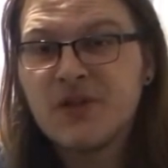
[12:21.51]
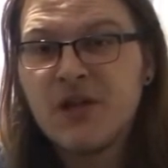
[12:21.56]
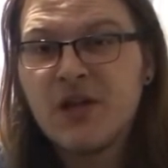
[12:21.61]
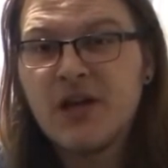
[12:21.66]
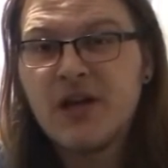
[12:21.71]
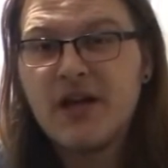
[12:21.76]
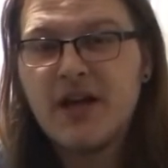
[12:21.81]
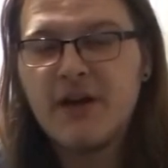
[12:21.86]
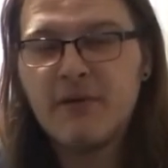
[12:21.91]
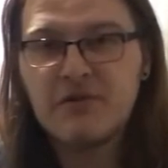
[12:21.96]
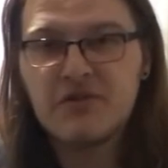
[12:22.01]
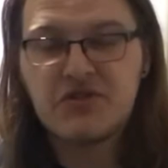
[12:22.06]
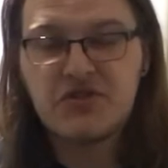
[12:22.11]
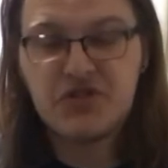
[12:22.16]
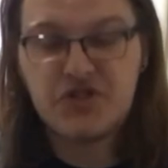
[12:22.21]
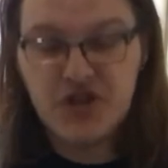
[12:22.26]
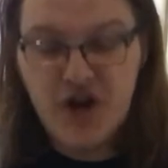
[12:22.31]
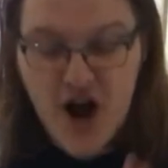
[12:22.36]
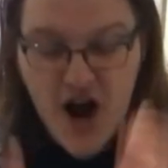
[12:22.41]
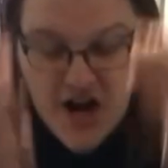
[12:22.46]
It was
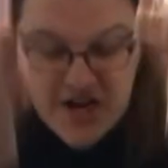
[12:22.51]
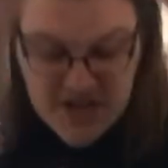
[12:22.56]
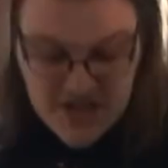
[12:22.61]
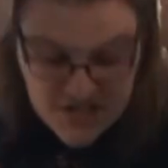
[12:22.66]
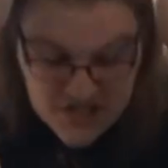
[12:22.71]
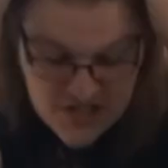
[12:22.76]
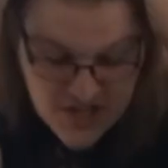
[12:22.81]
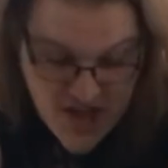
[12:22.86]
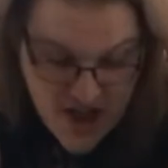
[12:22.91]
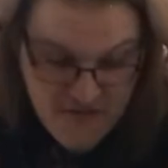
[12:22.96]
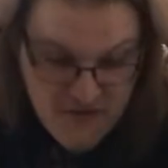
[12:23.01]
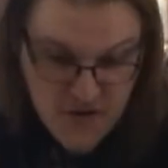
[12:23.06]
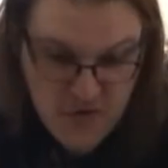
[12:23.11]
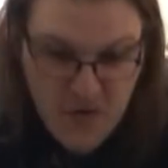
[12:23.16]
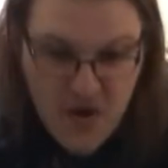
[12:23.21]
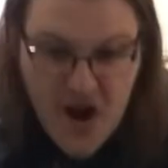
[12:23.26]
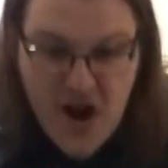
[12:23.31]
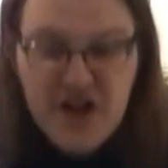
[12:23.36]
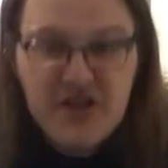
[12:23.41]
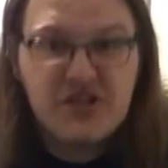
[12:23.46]
darkness
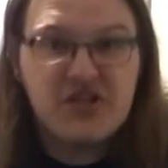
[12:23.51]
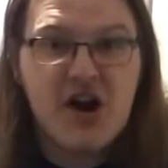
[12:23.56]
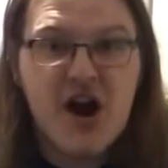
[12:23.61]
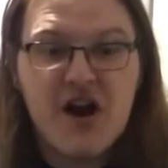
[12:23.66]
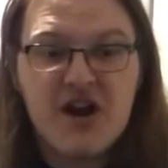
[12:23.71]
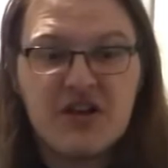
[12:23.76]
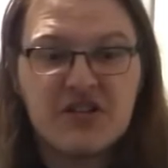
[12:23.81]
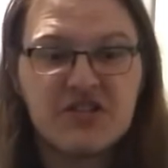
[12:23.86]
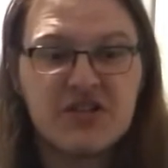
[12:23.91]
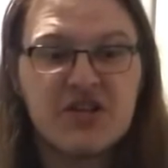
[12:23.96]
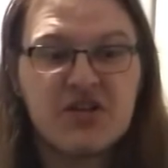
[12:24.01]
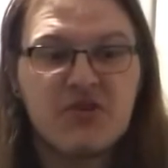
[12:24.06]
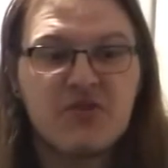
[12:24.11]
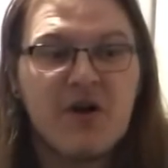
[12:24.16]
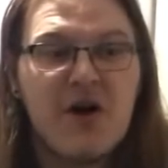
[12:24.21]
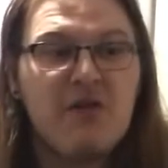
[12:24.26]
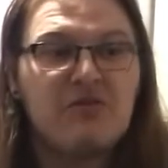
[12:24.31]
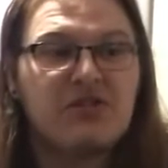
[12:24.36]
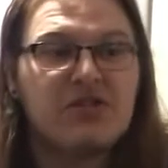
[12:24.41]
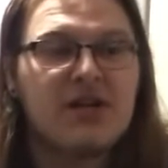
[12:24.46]
everywhere and darkness
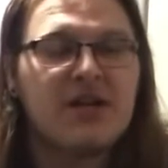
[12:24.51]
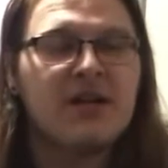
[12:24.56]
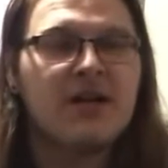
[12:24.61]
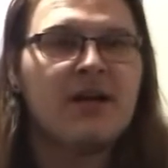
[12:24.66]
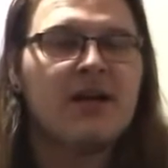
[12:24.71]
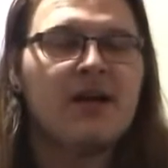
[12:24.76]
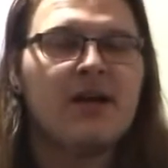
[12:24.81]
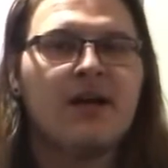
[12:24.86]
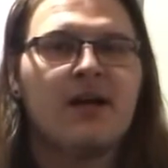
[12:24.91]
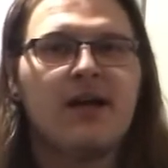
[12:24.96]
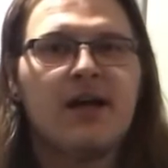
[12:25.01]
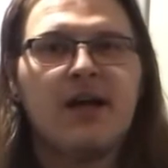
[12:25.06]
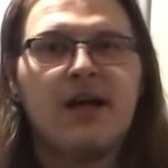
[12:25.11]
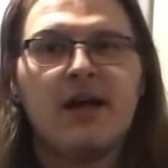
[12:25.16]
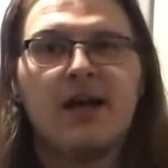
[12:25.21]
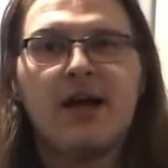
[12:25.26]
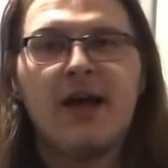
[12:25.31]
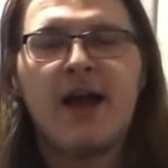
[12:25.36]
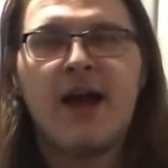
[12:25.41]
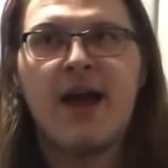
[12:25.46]
encroaching.
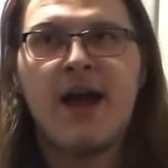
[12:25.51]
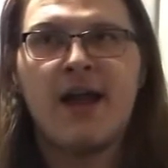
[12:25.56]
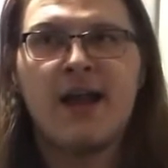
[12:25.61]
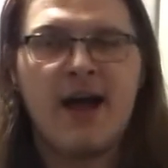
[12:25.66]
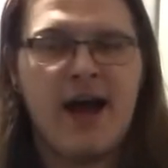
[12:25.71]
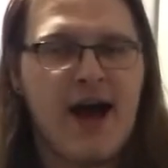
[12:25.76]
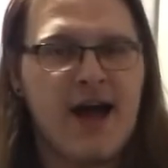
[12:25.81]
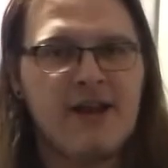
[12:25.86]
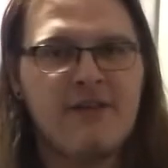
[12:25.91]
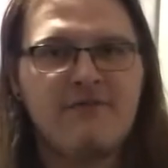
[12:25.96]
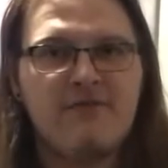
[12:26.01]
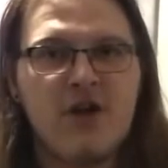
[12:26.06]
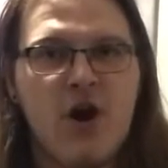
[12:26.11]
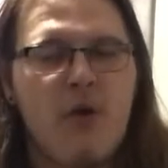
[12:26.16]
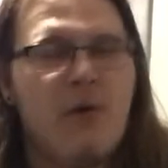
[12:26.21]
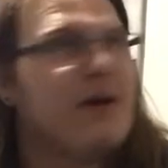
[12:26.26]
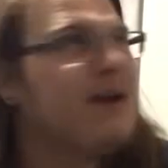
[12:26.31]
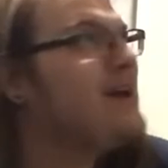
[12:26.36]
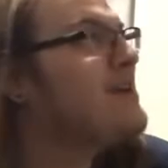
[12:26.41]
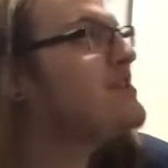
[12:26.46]
And out of nowhere, it's